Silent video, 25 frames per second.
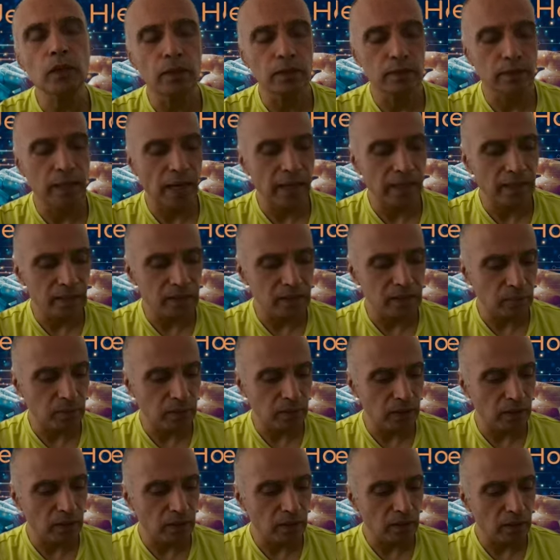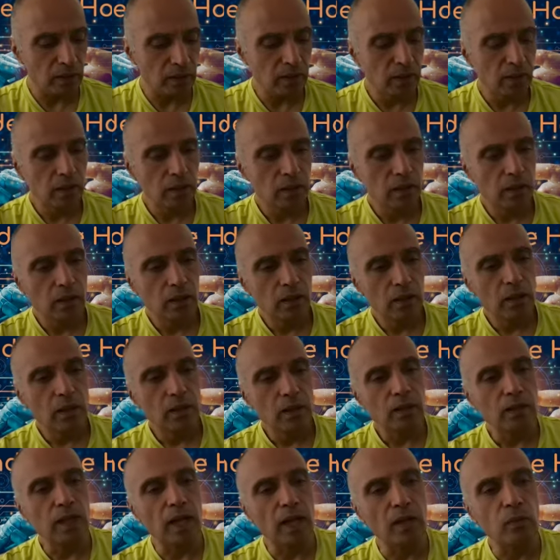that is something
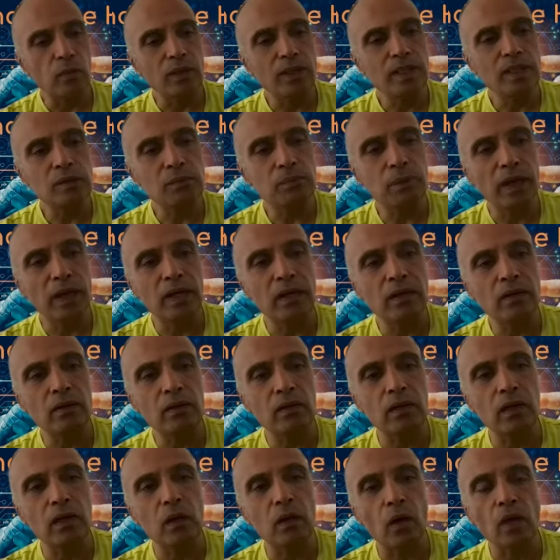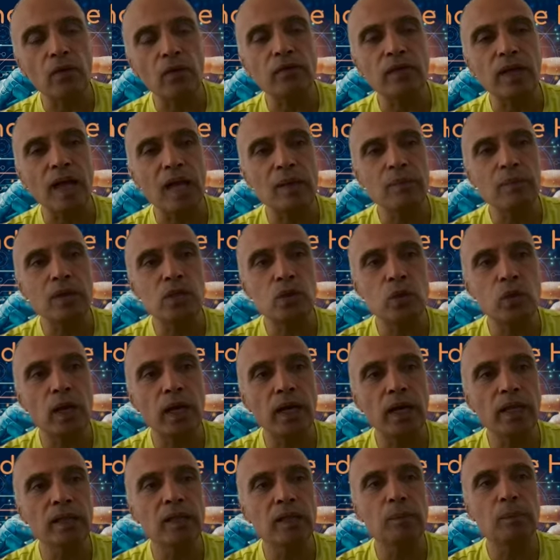that we spent a lot of time
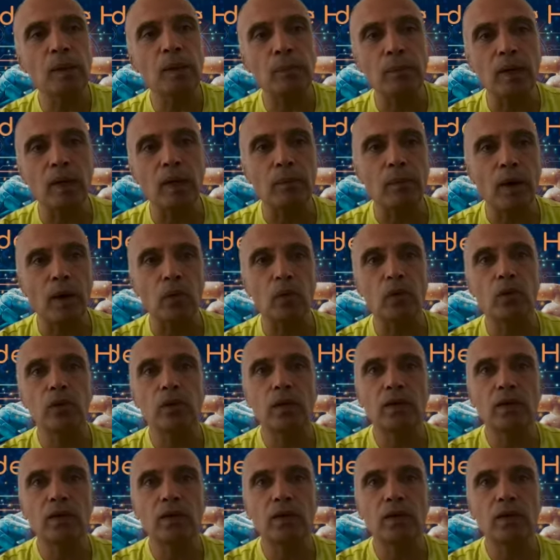educating the people about.